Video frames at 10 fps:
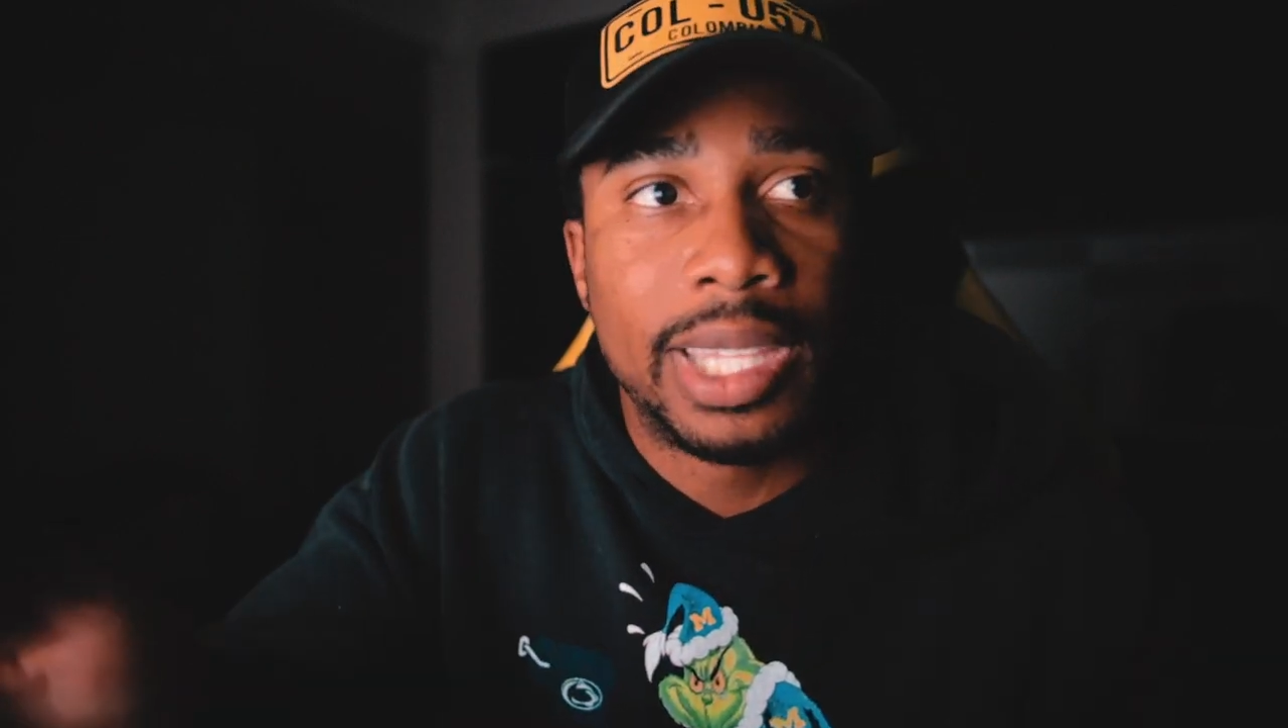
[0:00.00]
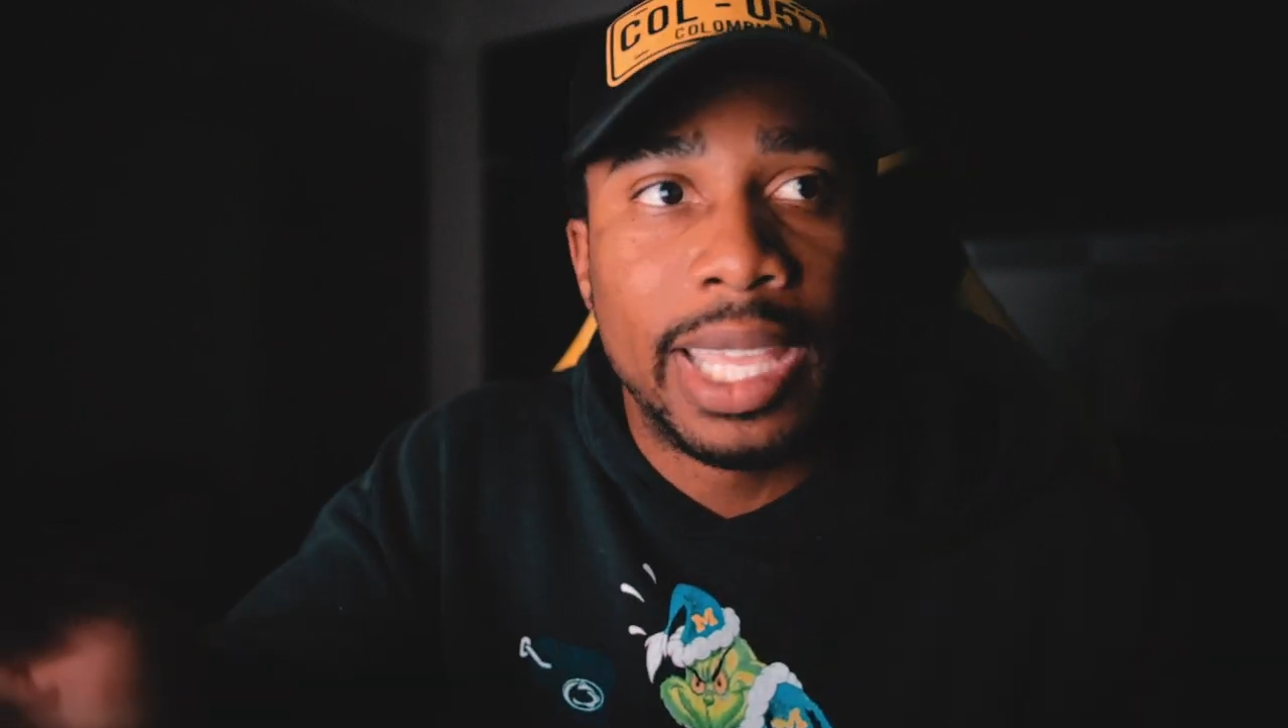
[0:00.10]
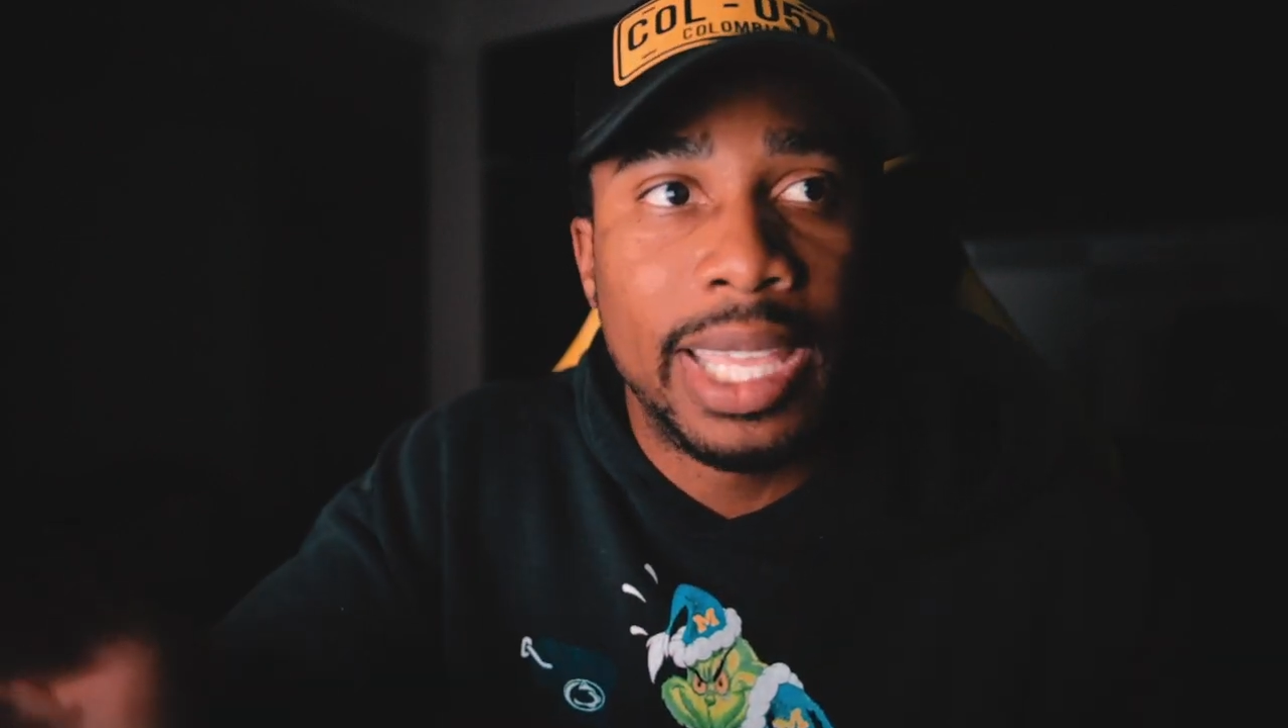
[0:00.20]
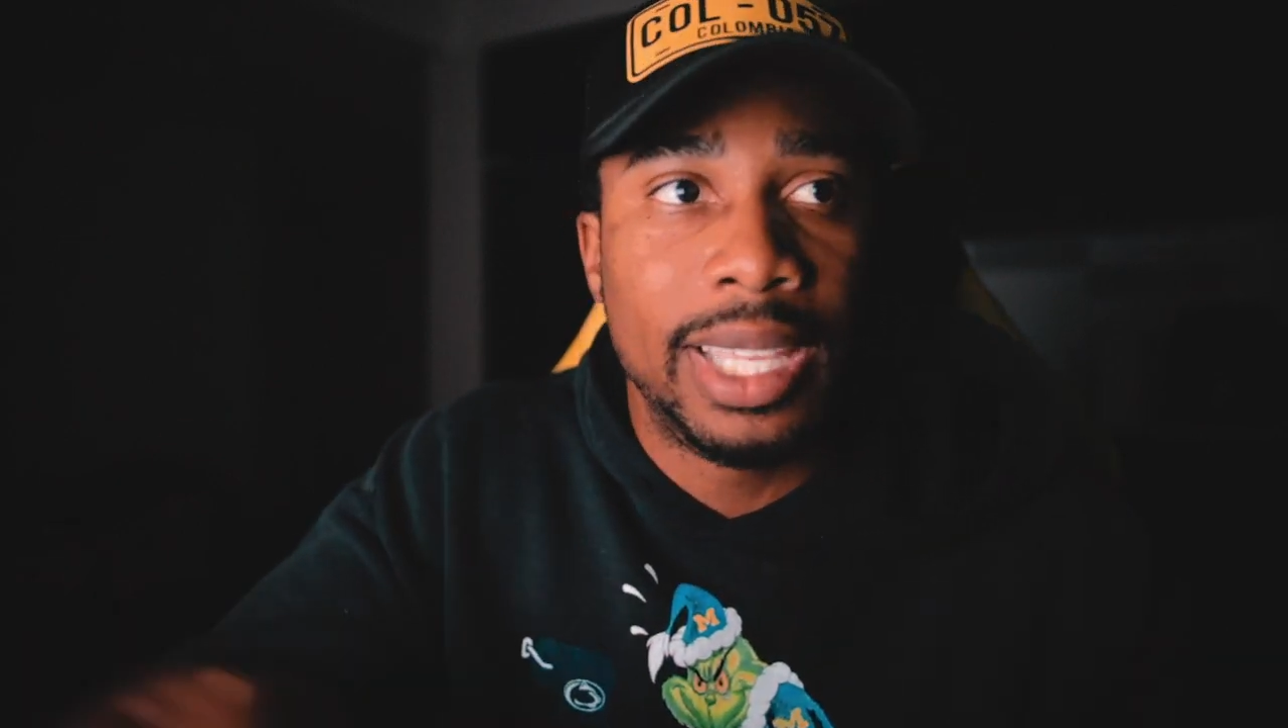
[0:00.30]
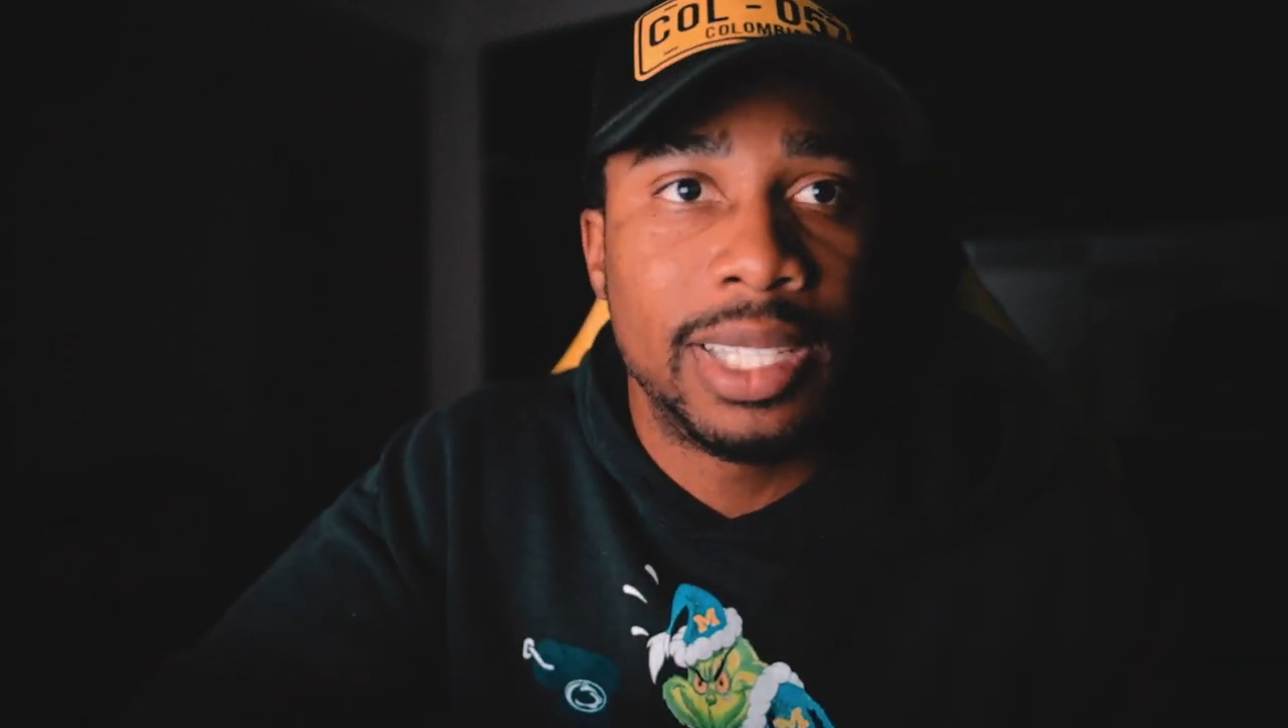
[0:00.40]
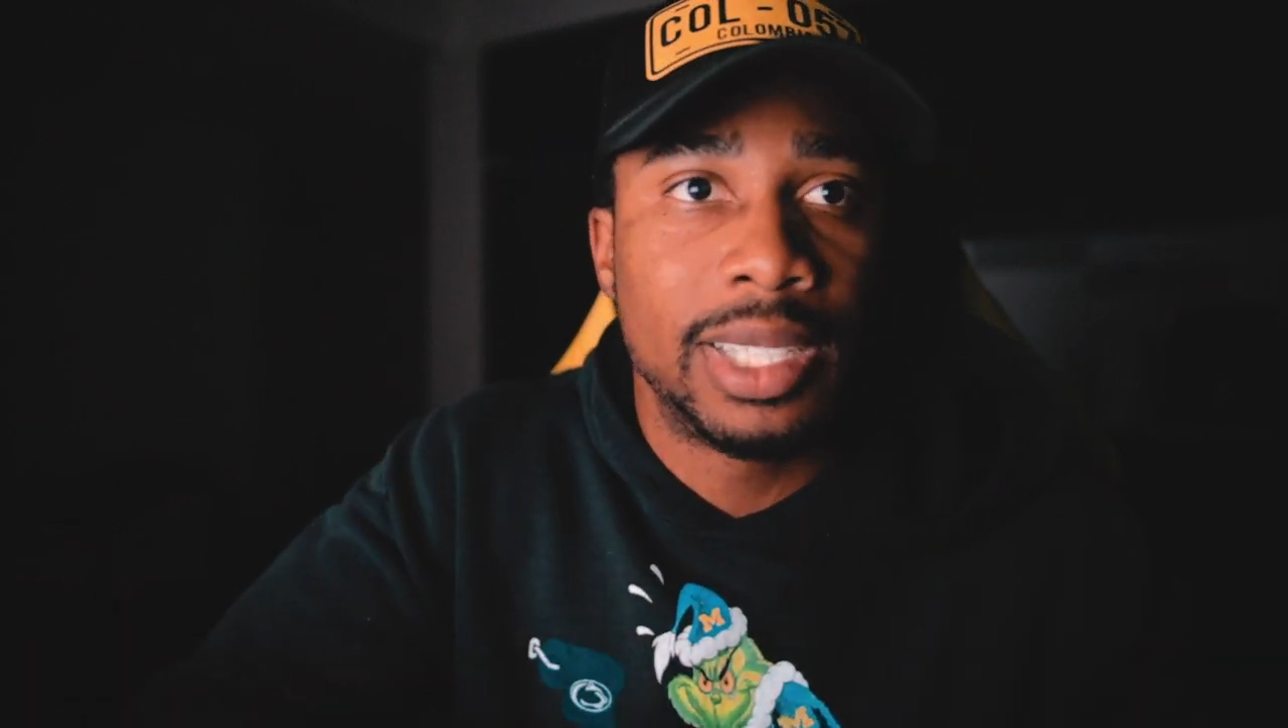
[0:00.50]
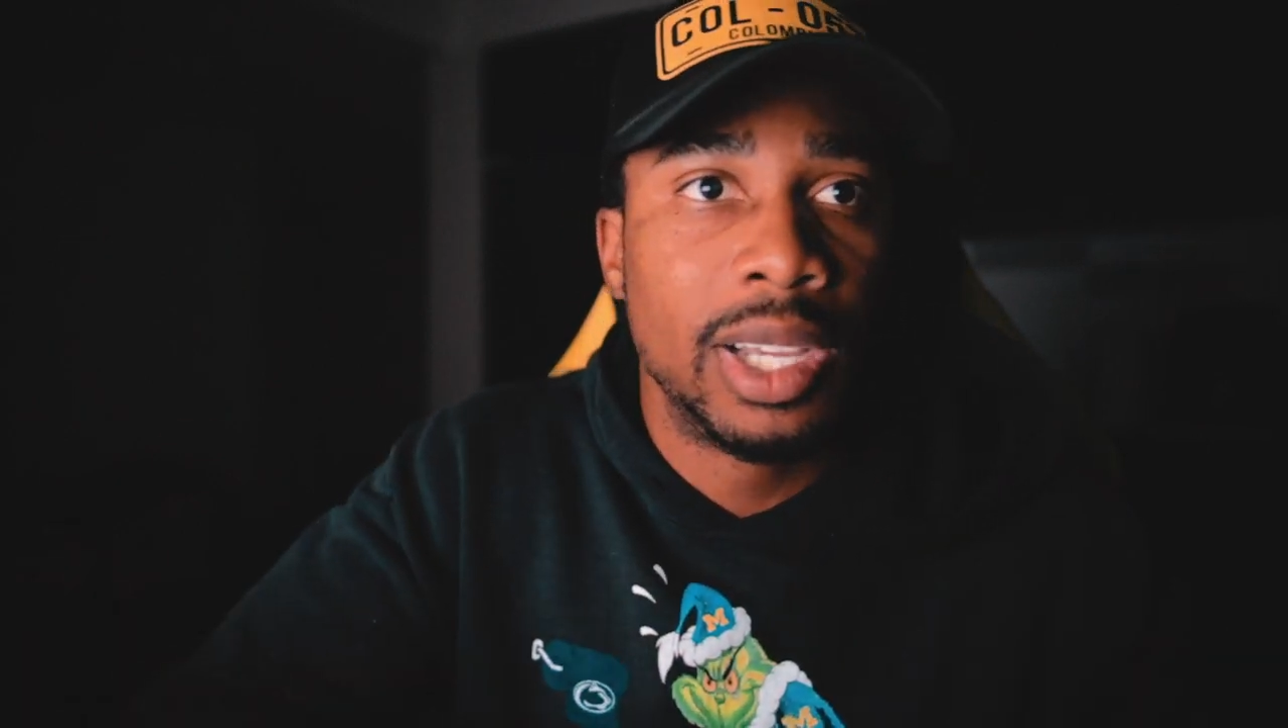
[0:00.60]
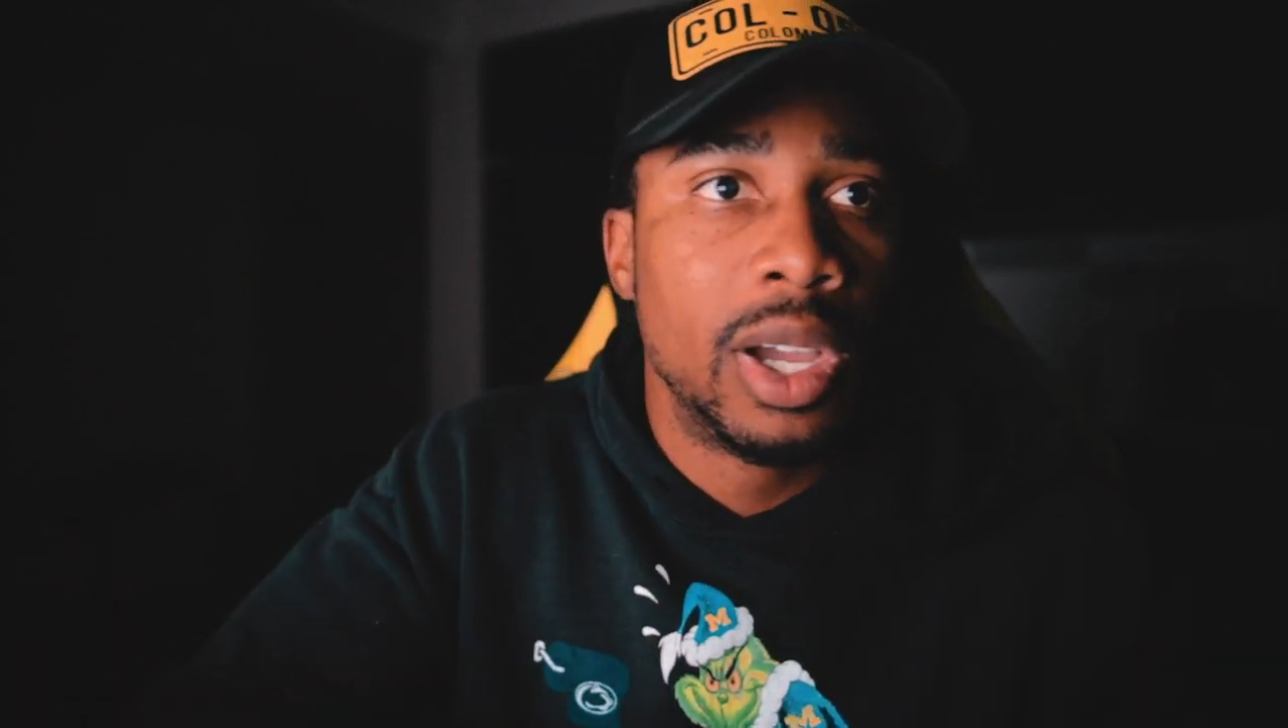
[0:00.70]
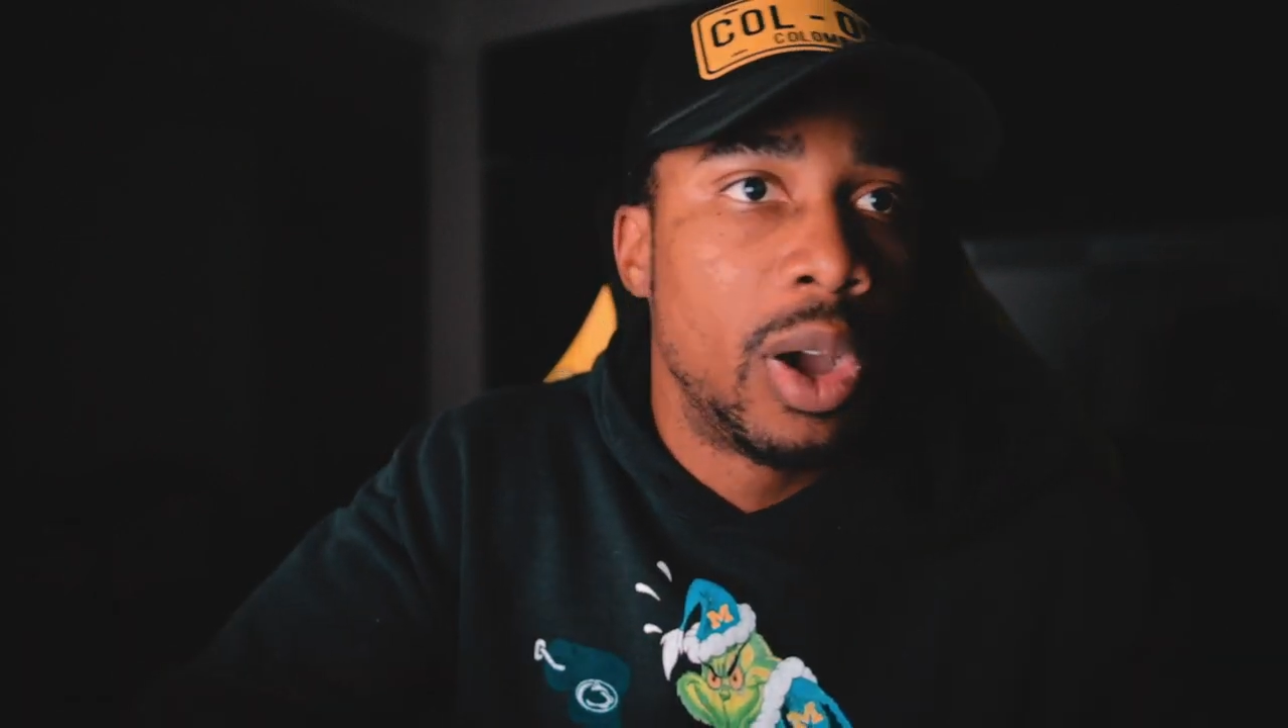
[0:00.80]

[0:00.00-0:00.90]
things